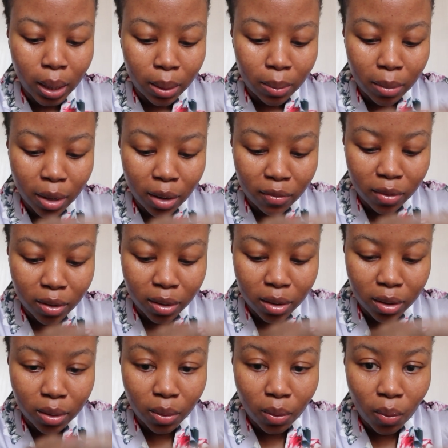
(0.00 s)
I'm having
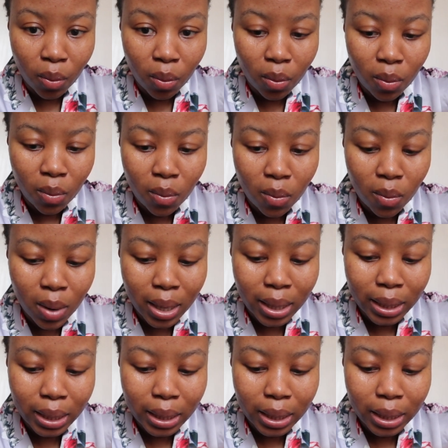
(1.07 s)
it
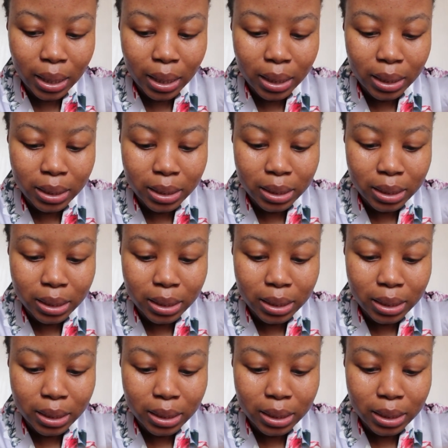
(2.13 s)
quite